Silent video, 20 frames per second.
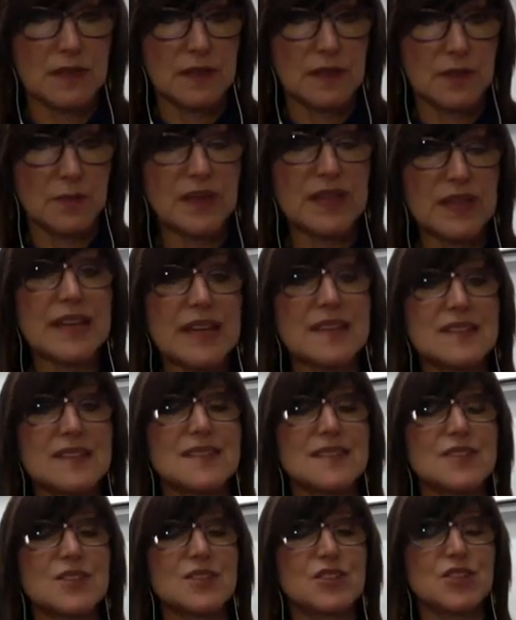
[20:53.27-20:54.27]

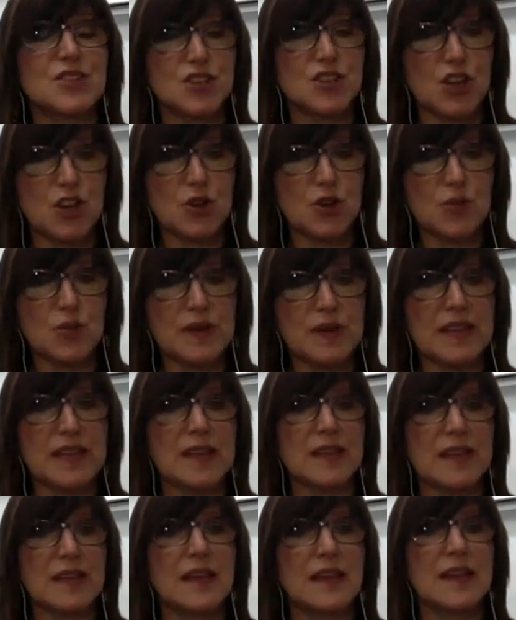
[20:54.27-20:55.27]
because there's
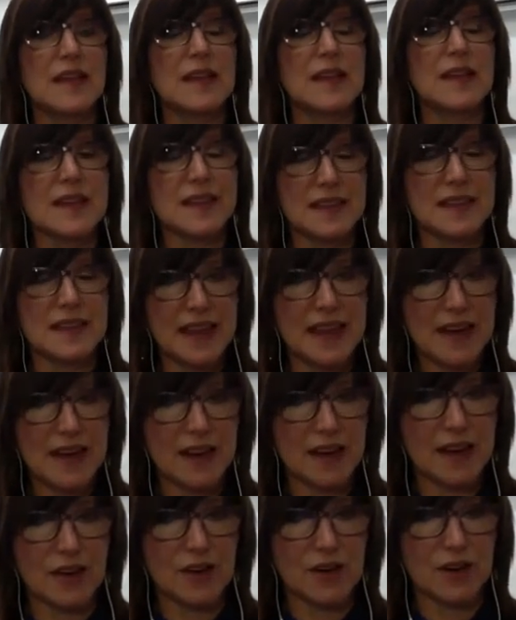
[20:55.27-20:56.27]
nobody
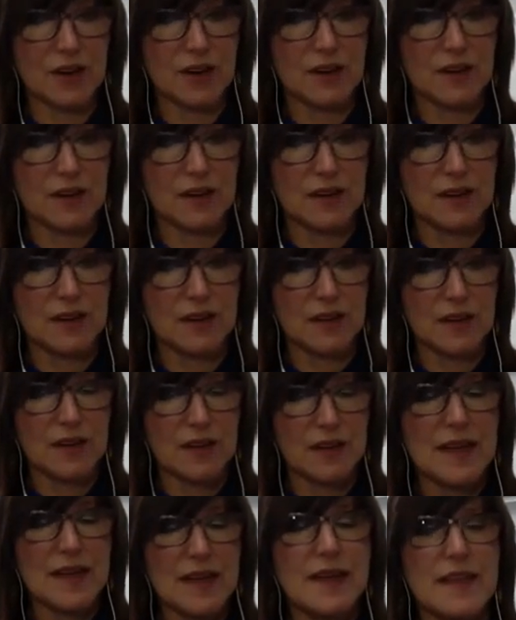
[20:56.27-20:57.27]
there.
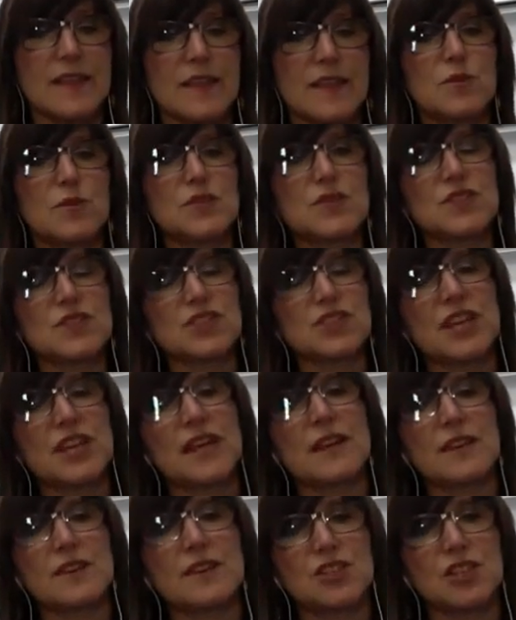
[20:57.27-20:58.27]
The most
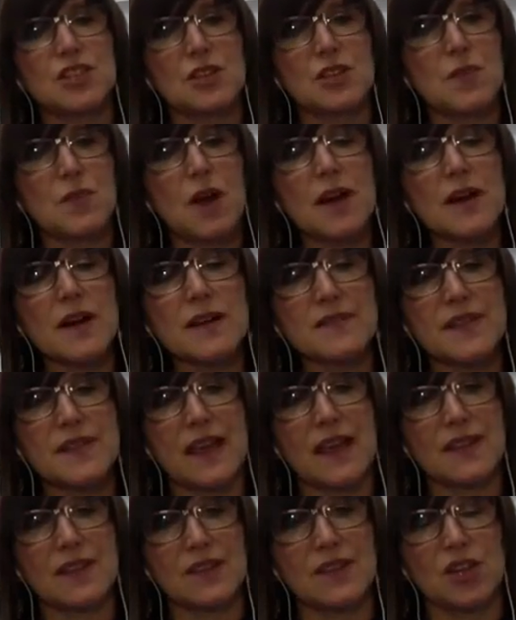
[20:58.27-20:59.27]
challenging part of
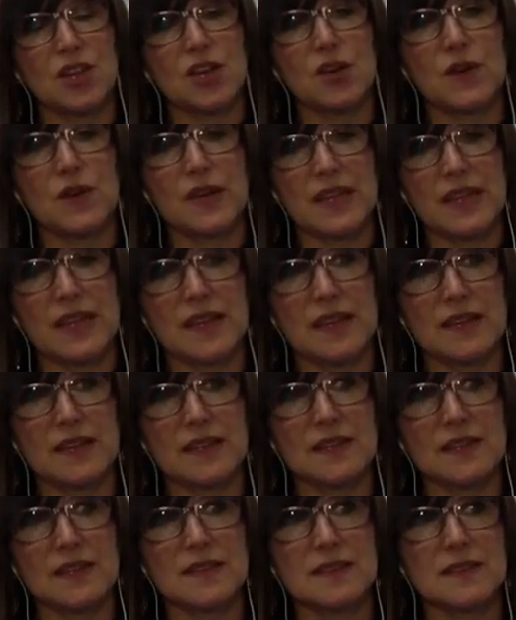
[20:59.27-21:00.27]
that, though,
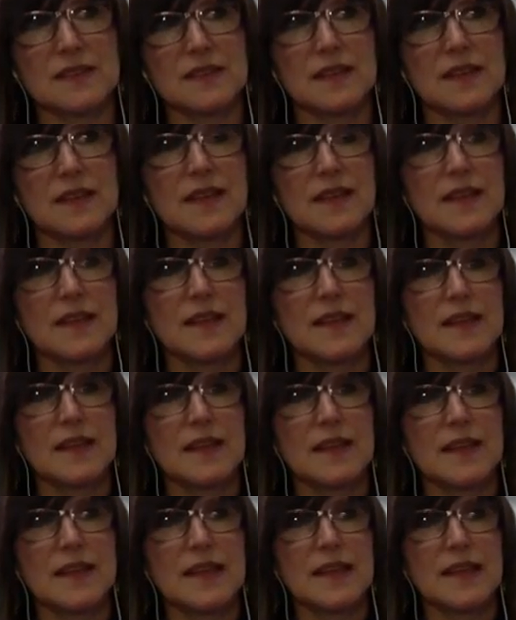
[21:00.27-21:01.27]
is
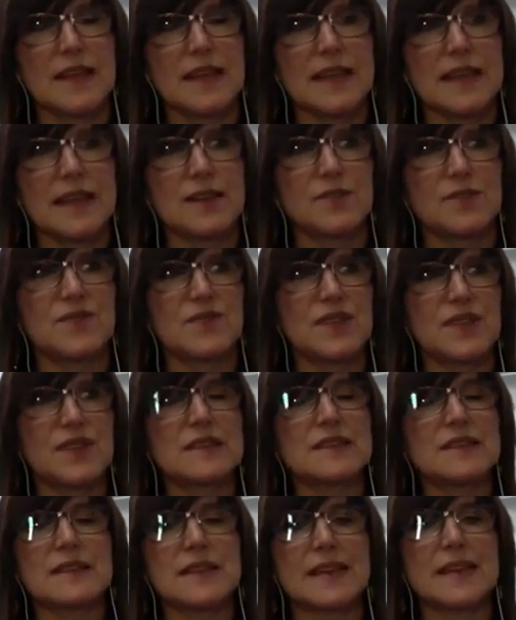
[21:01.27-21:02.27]
it
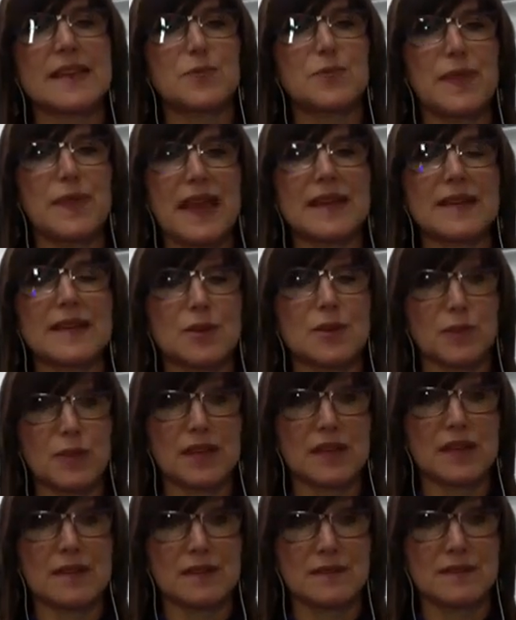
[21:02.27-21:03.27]
feels like
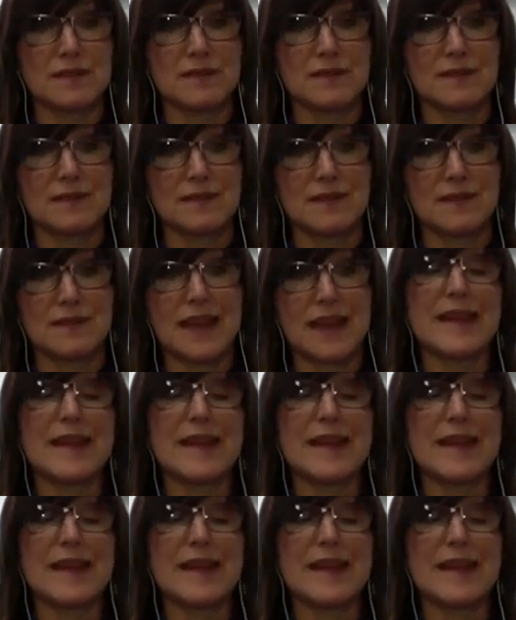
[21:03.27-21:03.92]
abandonment. And